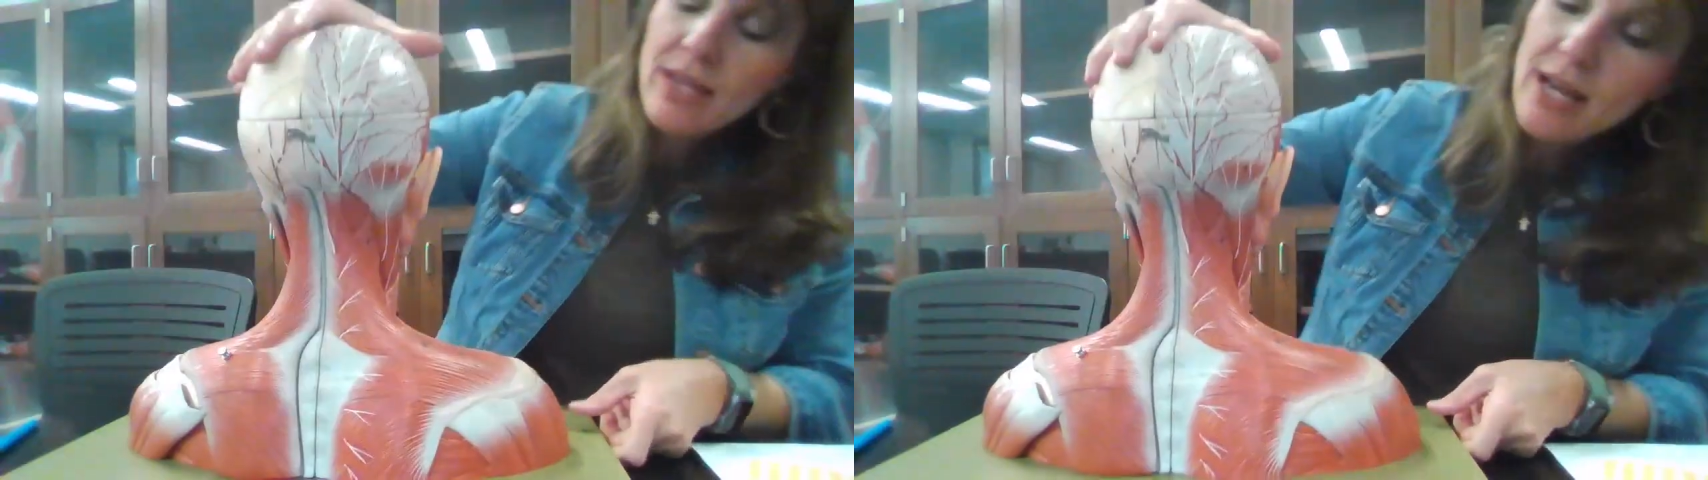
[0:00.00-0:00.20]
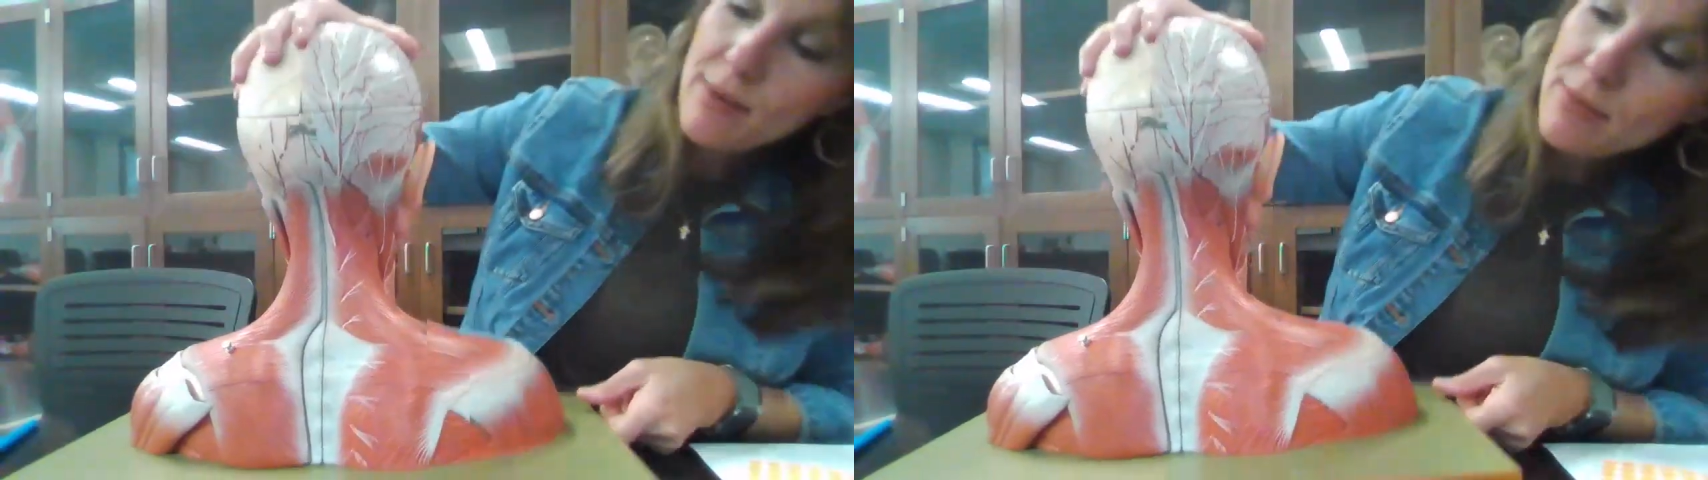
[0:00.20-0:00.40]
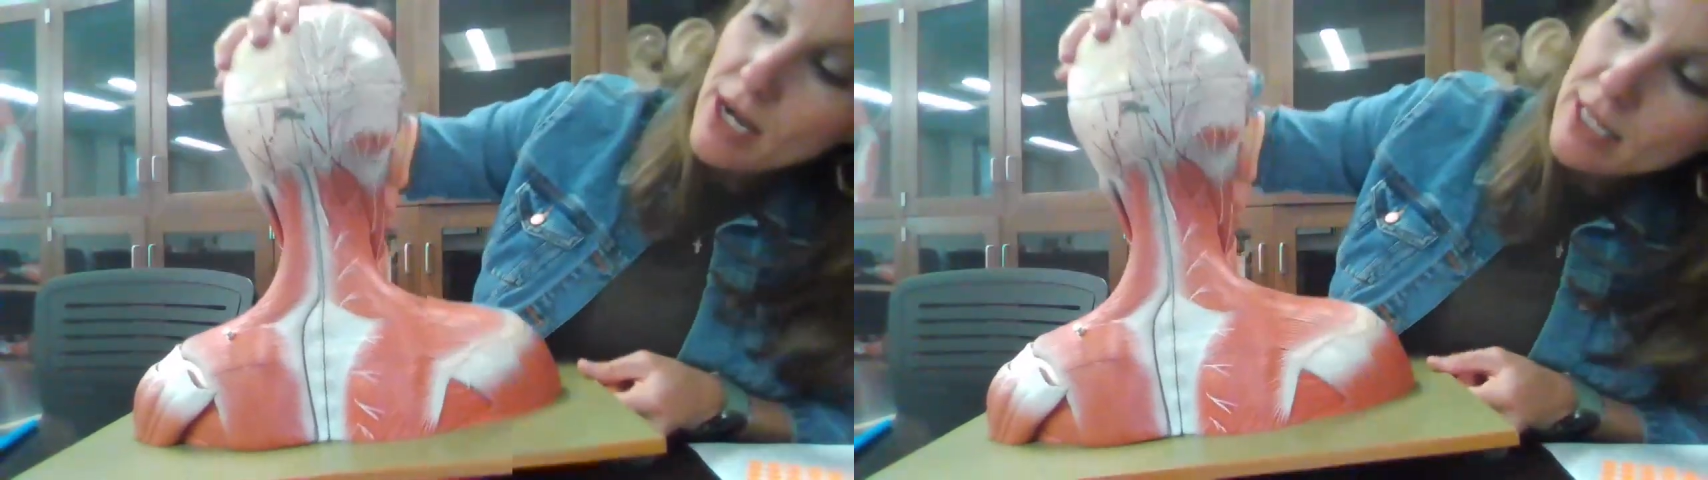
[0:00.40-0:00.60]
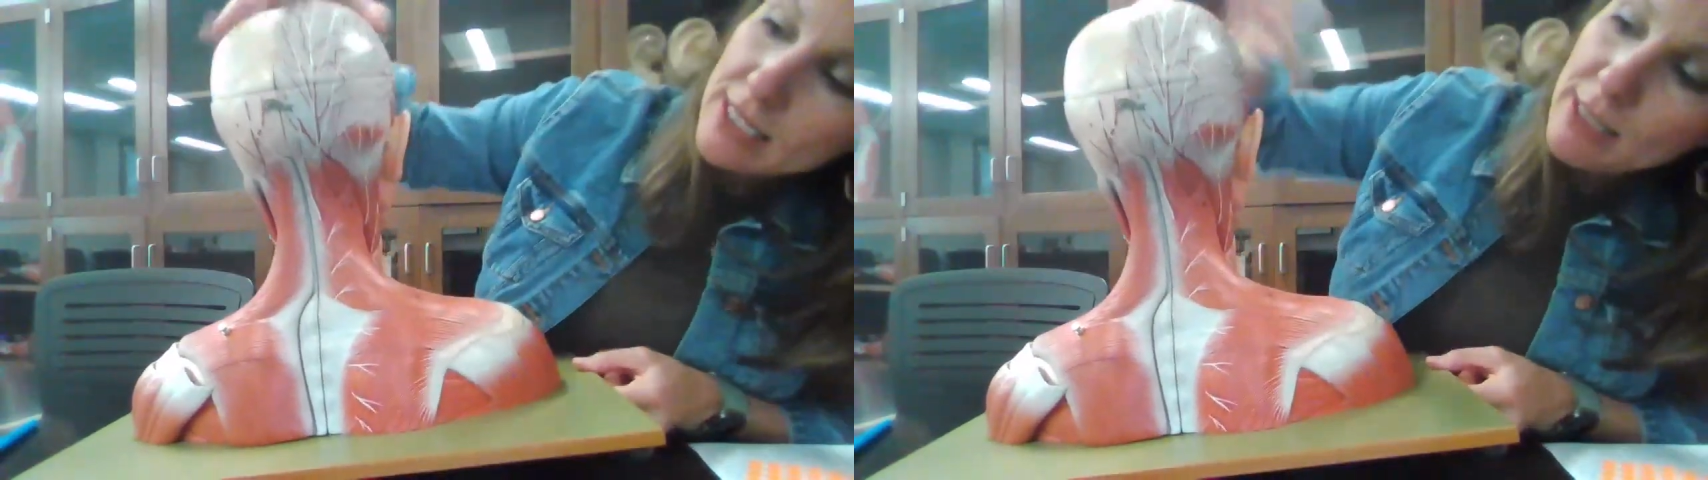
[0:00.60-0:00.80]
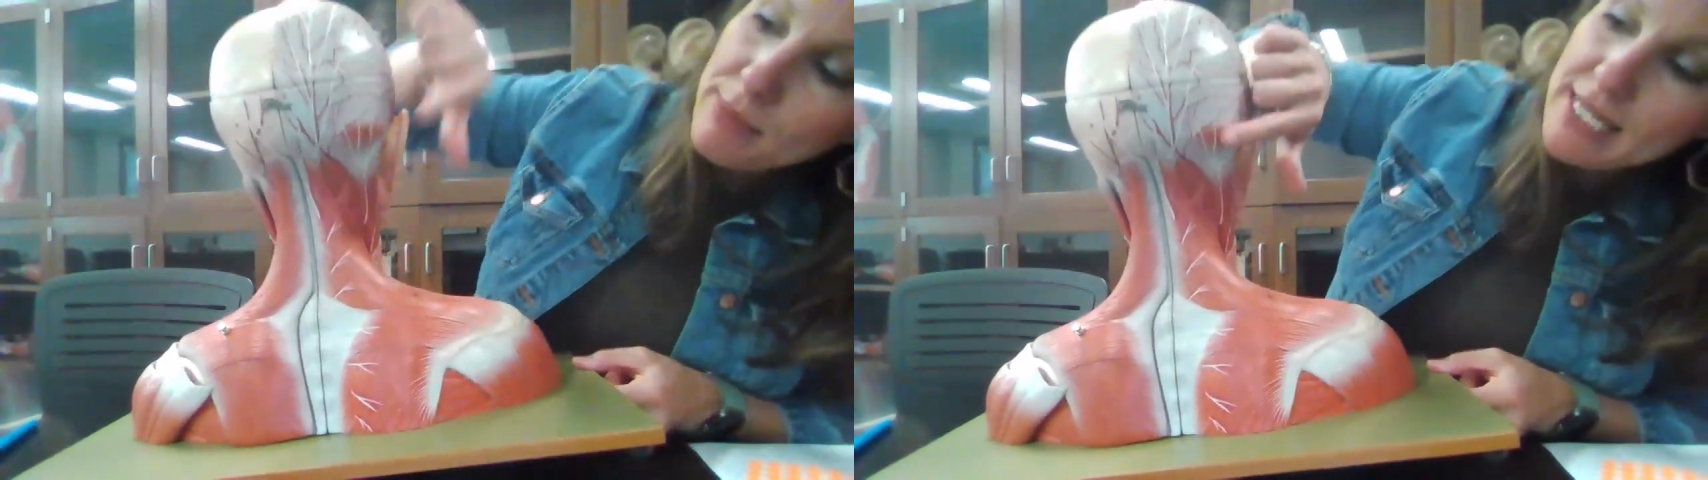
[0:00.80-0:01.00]
the
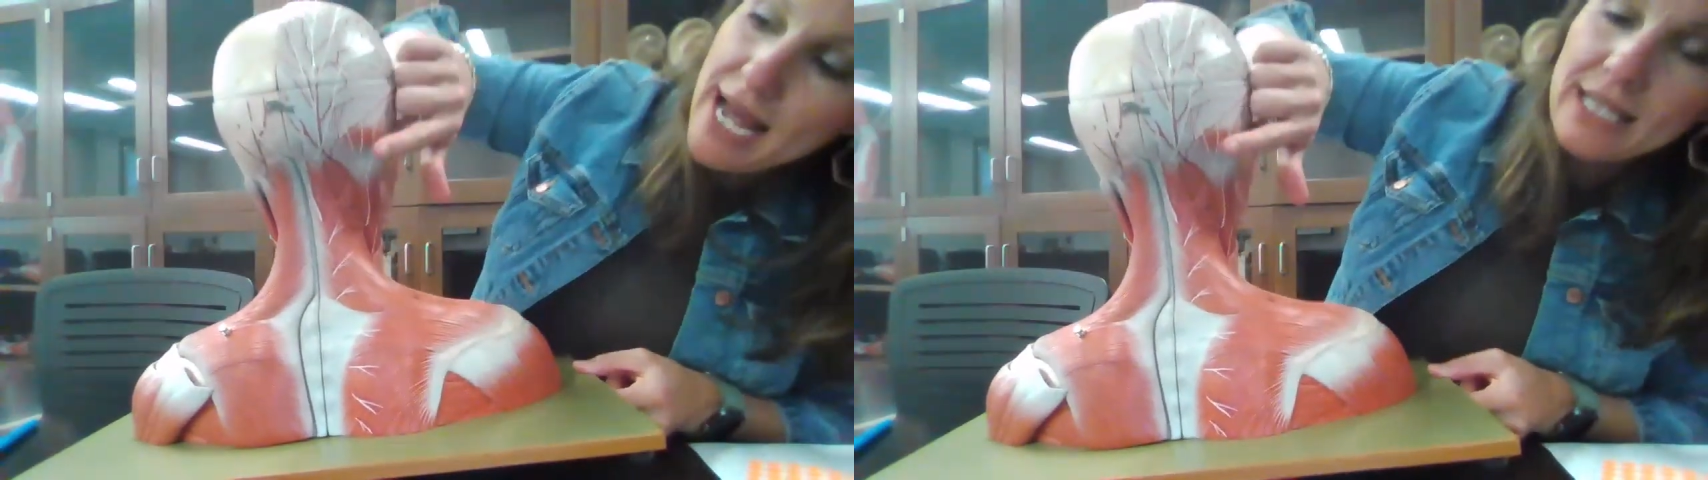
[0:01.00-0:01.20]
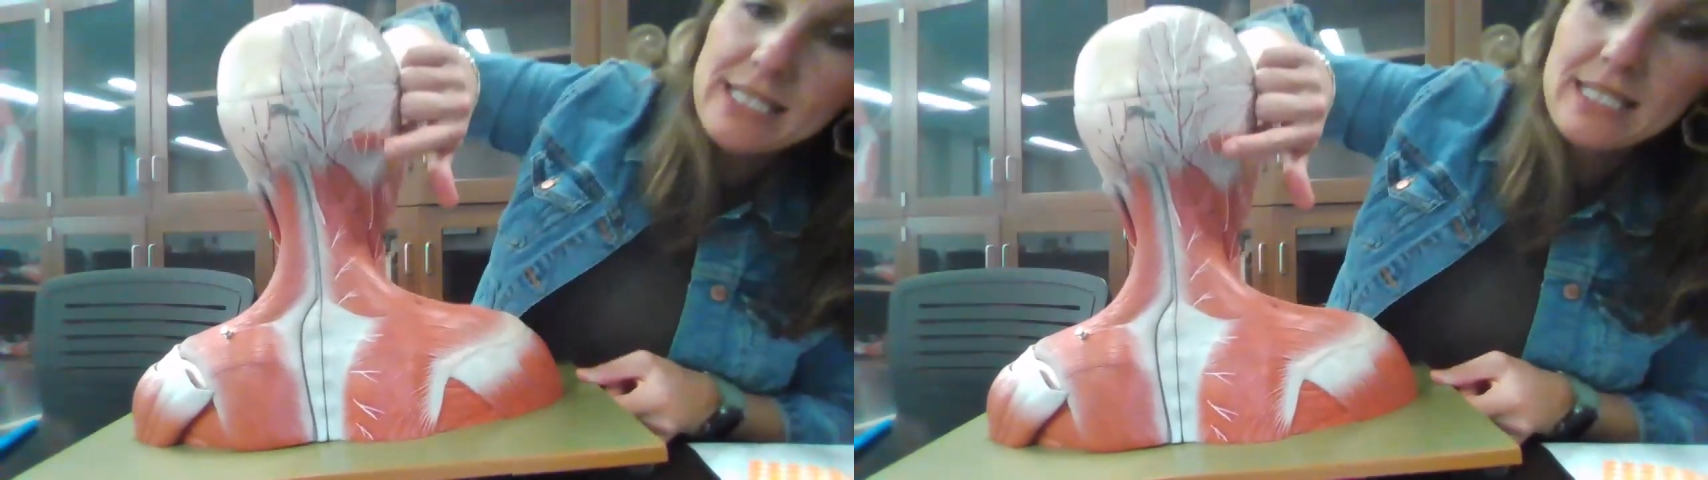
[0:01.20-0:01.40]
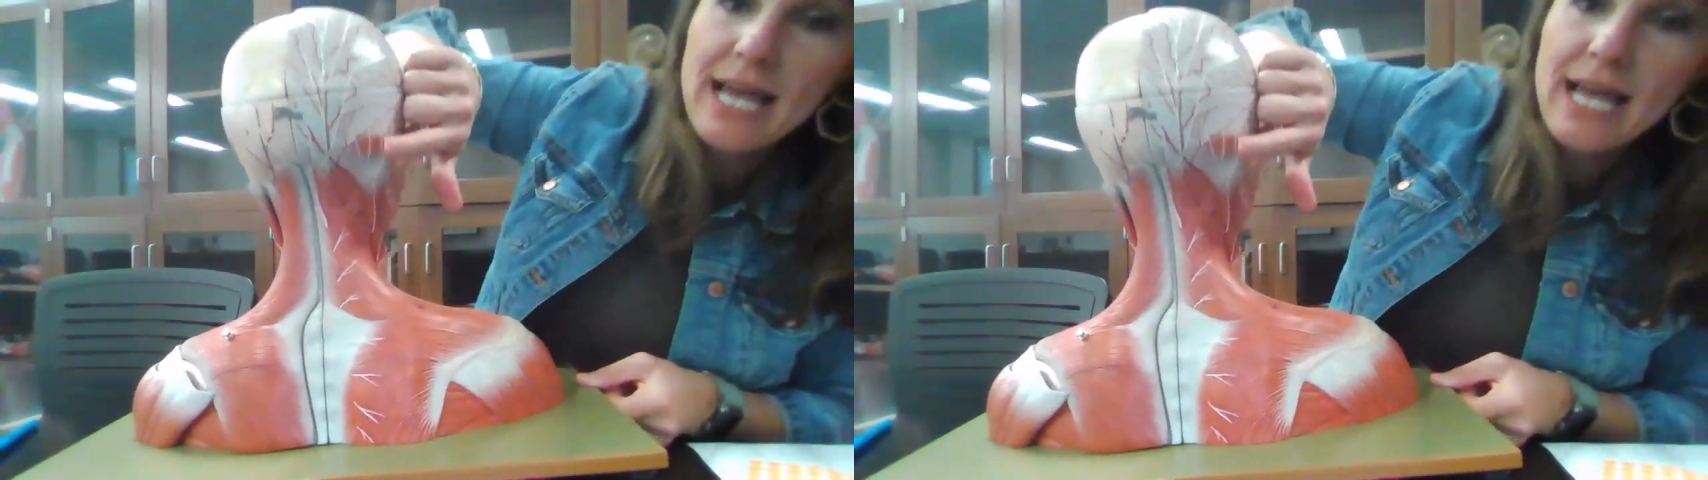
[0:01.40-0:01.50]
occipitalis